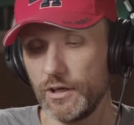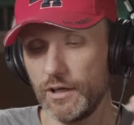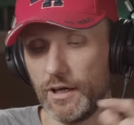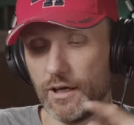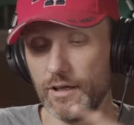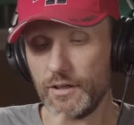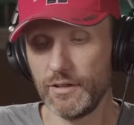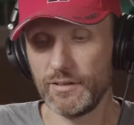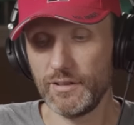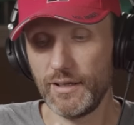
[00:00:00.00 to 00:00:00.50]

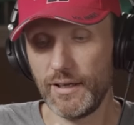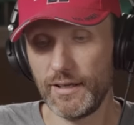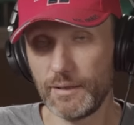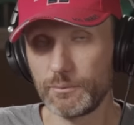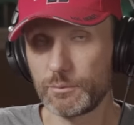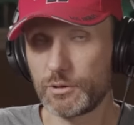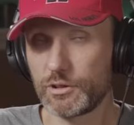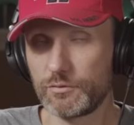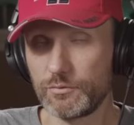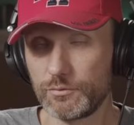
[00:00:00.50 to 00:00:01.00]
Uh, and
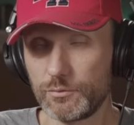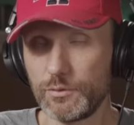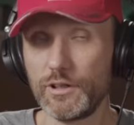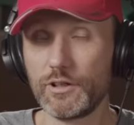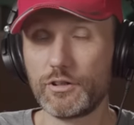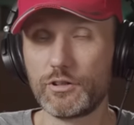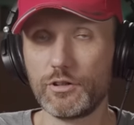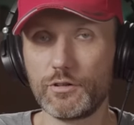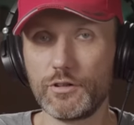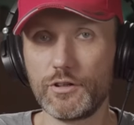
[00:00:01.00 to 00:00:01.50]
I'm
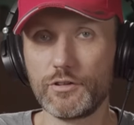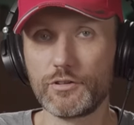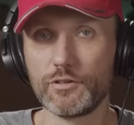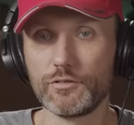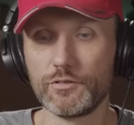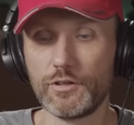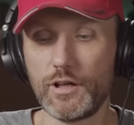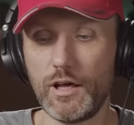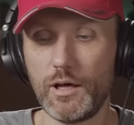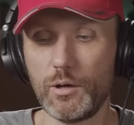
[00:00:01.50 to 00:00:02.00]
really curious
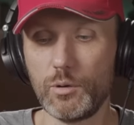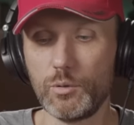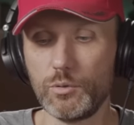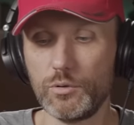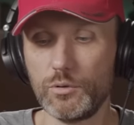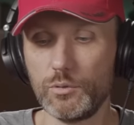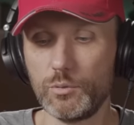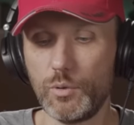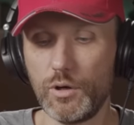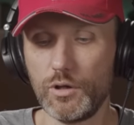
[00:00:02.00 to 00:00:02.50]
on how
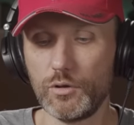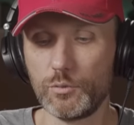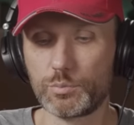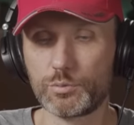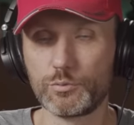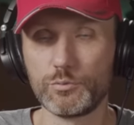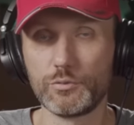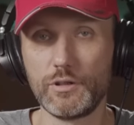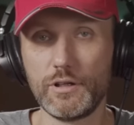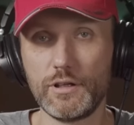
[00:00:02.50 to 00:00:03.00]
well
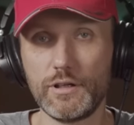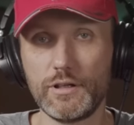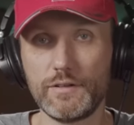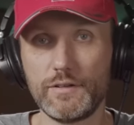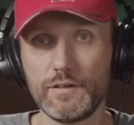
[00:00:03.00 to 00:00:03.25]
the,